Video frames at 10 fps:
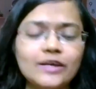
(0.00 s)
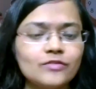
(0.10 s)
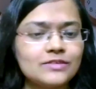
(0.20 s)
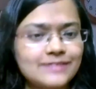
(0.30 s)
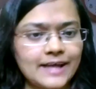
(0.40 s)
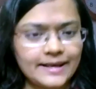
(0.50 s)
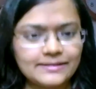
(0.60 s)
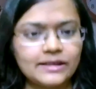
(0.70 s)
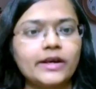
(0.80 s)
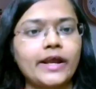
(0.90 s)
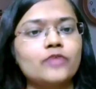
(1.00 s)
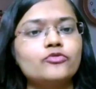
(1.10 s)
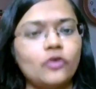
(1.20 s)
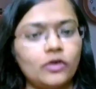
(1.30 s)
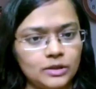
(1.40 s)
even science and tech
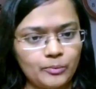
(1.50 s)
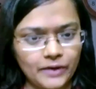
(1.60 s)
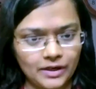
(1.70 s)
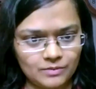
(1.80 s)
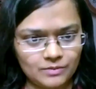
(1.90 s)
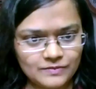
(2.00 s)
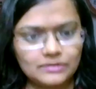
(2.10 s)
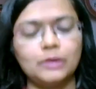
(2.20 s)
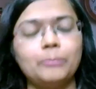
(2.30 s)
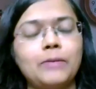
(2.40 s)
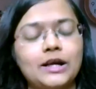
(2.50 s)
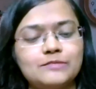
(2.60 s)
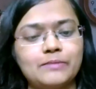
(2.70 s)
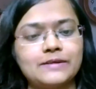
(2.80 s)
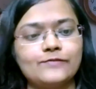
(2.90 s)
for the prelims uh,
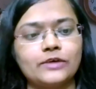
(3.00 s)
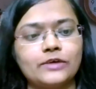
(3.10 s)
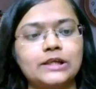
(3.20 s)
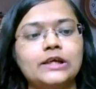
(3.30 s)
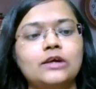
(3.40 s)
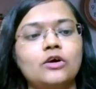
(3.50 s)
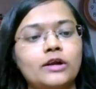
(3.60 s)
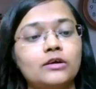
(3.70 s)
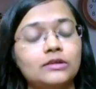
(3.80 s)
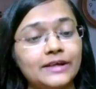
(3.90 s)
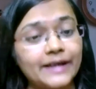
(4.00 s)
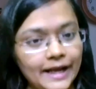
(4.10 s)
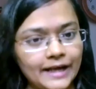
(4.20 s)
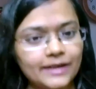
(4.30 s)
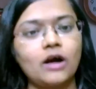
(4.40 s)
part specifically, or the
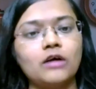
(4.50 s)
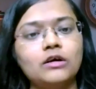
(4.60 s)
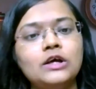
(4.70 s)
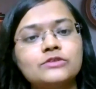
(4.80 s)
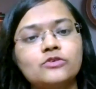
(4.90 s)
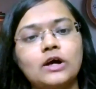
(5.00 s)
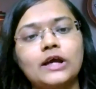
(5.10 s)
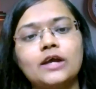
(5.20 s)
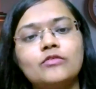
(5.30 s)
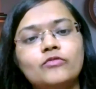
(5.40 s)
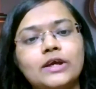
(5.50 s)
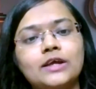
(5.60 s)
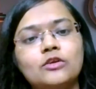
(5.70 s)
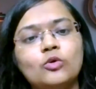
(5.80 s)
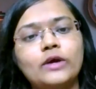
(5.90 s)
data. So again, we
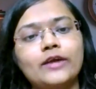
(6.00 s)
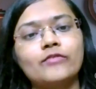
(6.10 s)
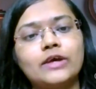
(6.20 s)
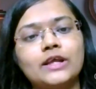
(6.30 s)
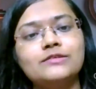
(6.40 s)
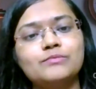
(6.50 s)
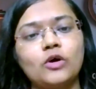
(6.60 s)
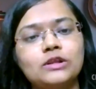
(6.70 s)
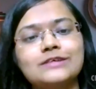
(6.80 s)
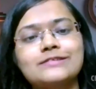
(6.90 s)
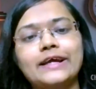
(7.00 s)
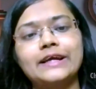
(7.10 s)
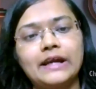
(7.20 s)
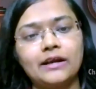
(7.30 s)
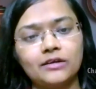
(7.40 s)
can look at very small things
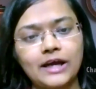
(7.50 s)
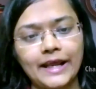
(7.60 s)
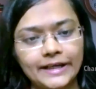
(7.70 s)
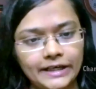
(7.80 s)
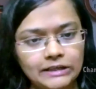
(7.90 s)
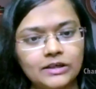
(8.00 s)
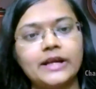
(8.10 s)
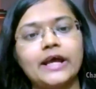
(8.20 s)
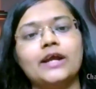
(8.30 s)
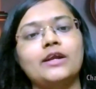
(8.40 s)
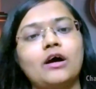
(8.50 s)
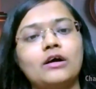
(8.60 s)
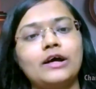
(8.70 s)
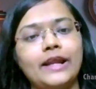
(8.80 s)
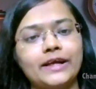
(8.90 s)
like collecting the
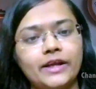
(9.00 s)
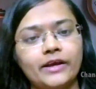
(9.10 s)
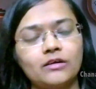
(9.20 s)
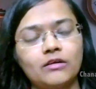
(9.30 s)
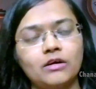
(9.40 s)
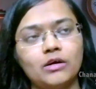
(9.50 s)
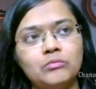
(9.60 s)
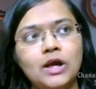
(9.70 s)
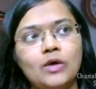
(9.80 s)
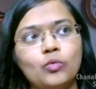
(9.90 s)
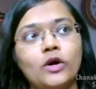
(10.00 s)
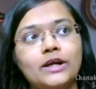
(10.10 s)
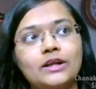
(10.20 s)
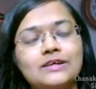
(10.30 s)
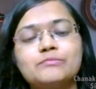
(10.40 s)
data, collecting uh,
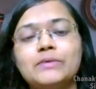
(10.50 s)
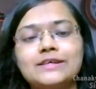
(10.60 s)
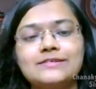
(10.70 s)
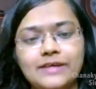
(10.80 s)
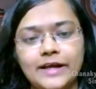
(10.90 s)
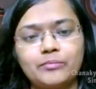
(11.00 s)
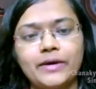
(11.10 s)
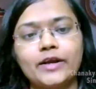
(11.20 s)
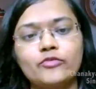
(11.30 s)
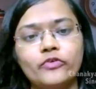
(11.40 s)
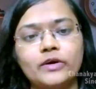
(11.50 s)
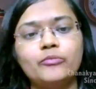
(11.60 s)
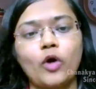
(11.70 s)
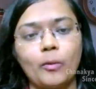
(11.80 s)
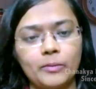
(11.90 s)
what is being said by
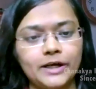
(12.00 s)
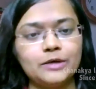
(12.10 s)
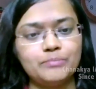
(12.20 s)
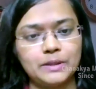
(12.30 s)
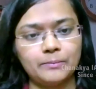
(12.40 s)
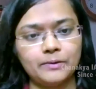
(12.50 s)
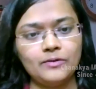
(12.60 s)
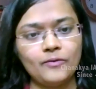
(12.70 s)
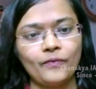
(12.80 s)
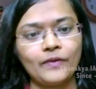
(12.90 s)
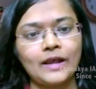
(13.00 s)
different prominent people.